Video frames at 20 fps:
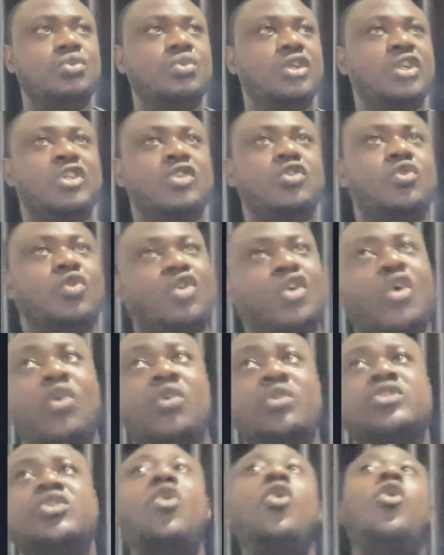it
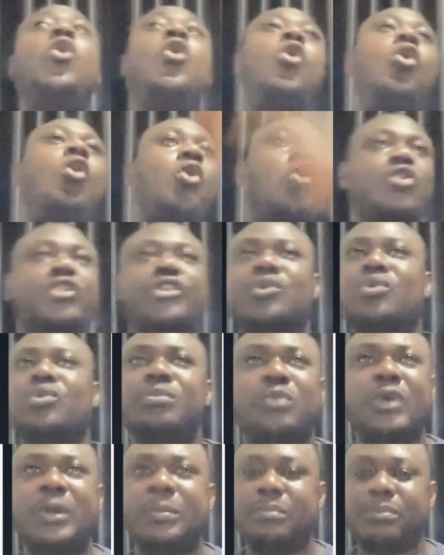crawls all
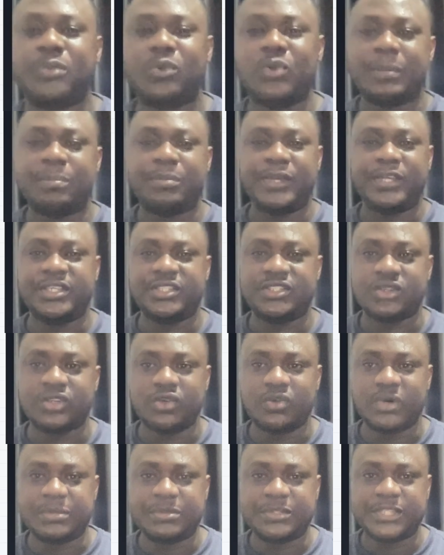the web pages on
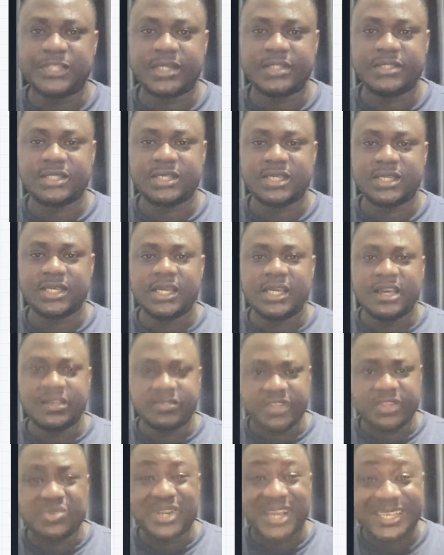your website, and
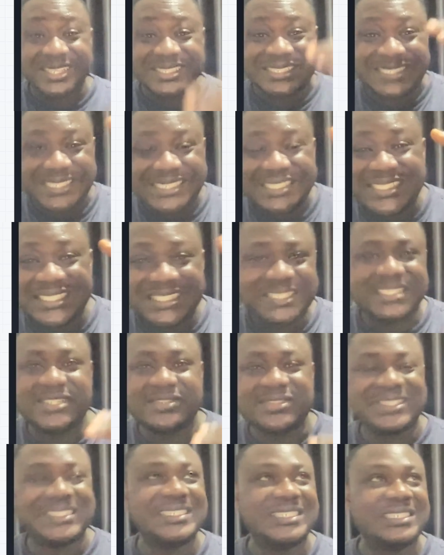then you can see
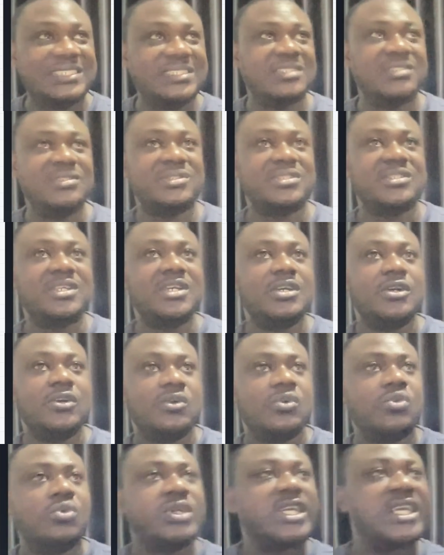details.
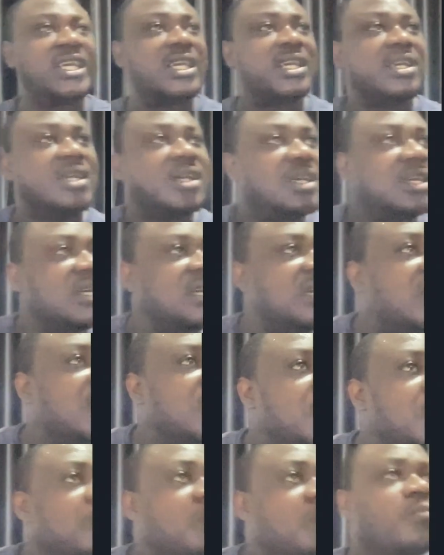Okay,
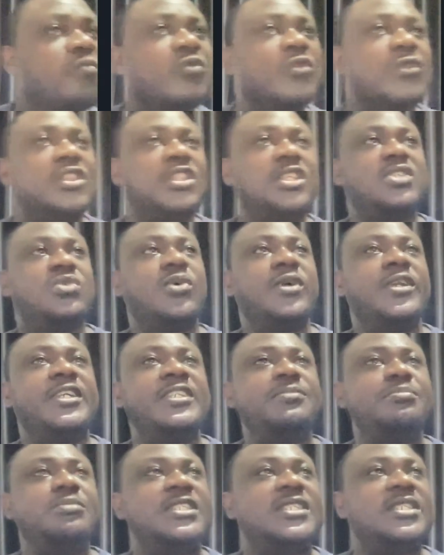this one is
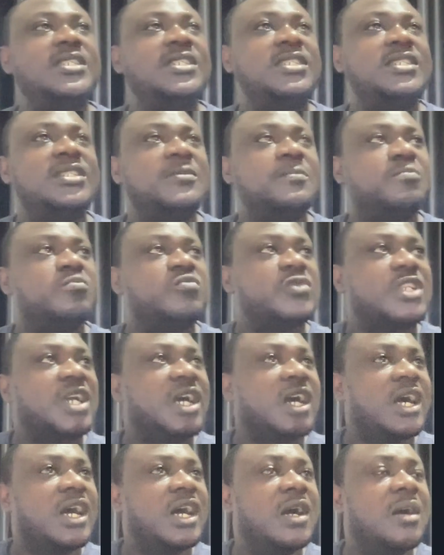missing
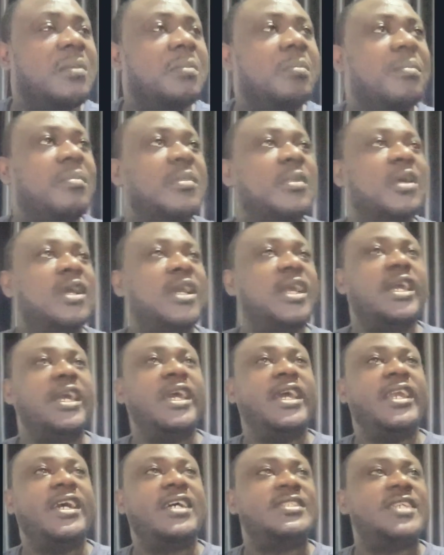
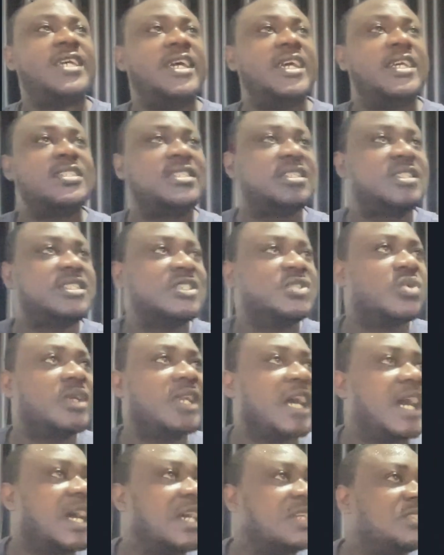header text, this one
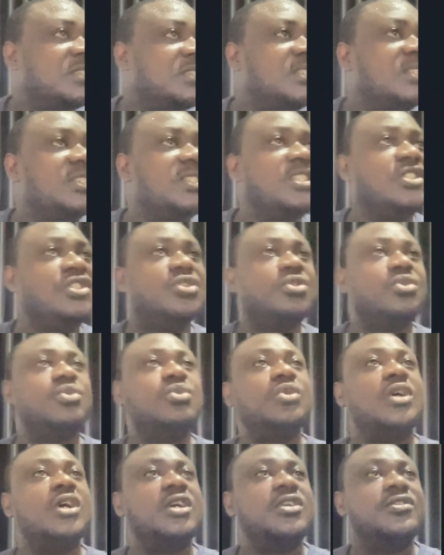has this issue,
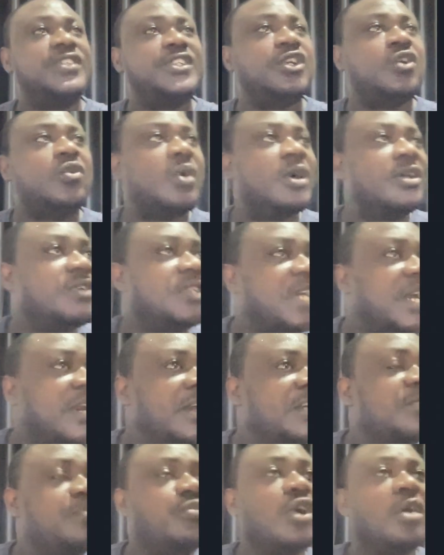301
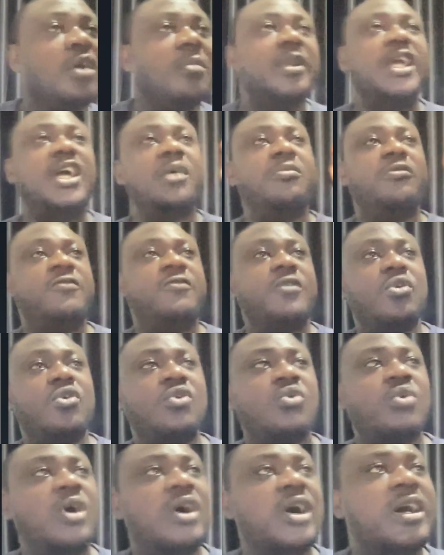redirect problem,
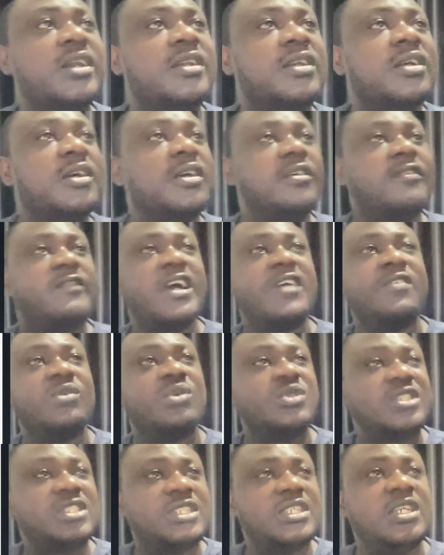401,
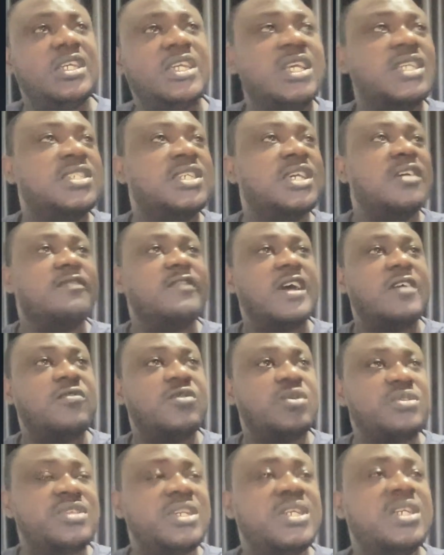506,
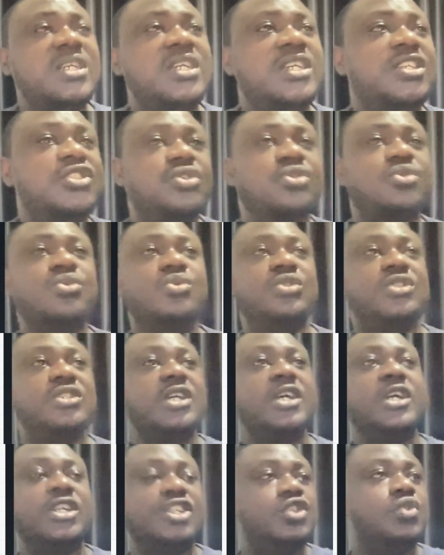503 issues.
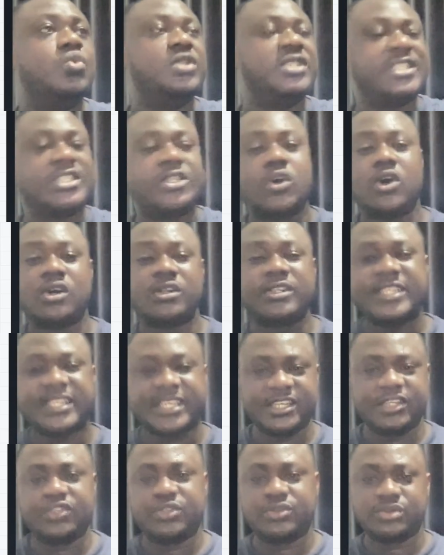You will see all the
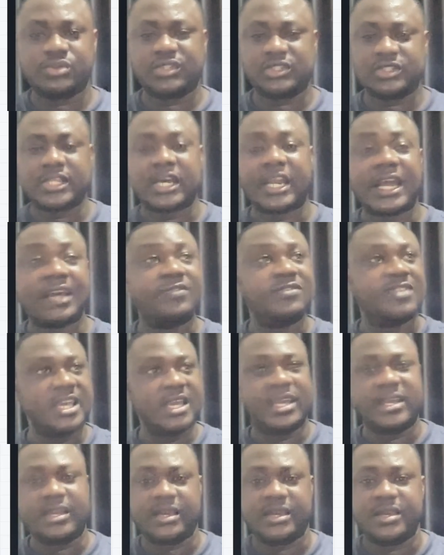issues that are
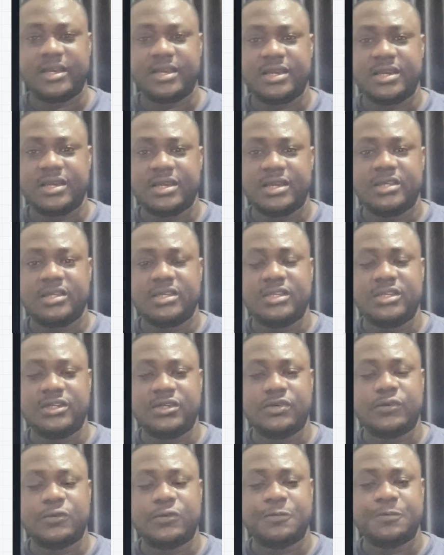there, you
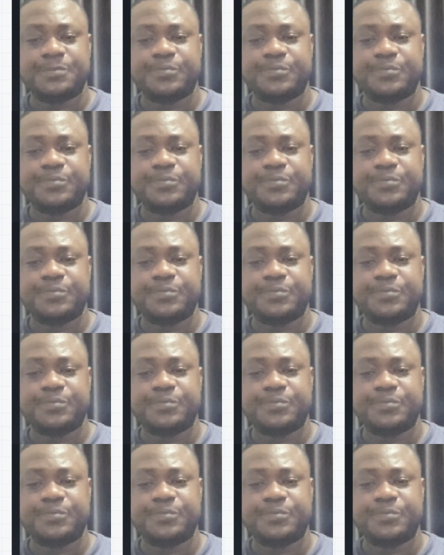know,